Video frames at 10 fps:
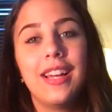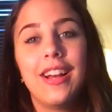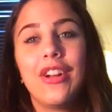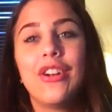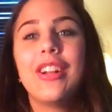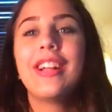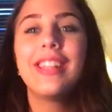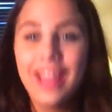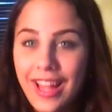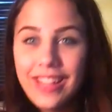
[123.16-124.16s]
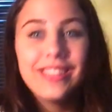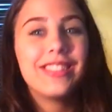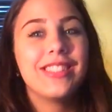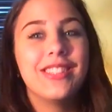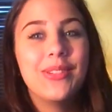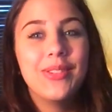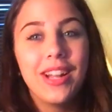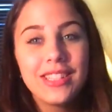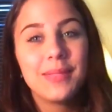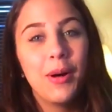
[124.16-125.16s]
I got hurt again. So we're
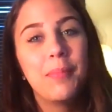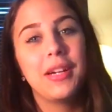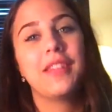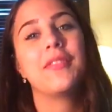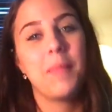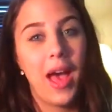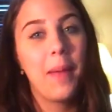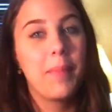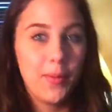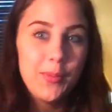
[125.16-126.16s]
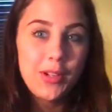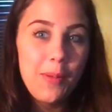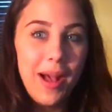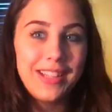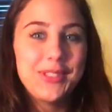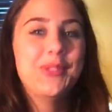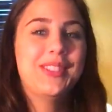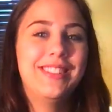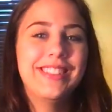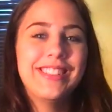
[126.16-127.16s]
on a small break from that, but we'll go back
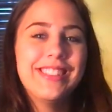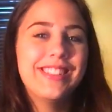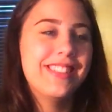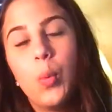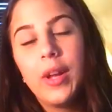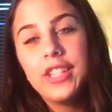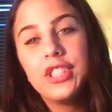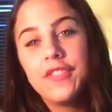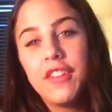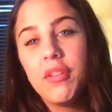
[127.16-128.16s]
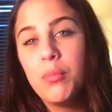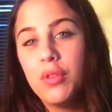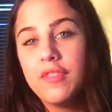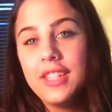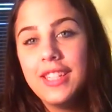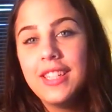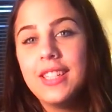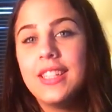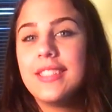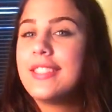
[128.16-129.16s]
soon. What is your favorite movie?
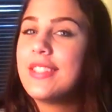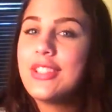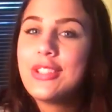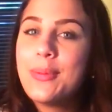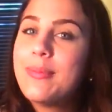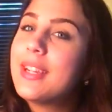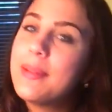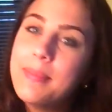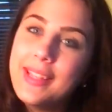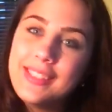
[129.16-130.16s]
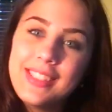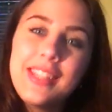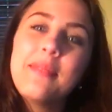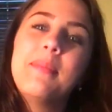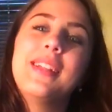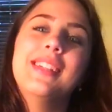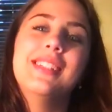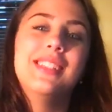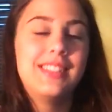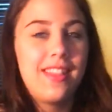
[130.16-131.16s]
This is also pretty basic, but
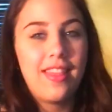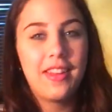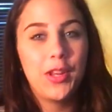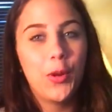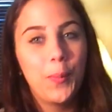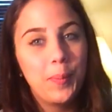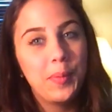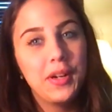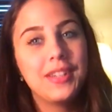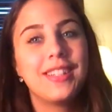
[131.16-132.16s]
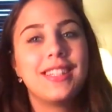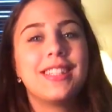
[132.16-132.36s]
it is The Notebook.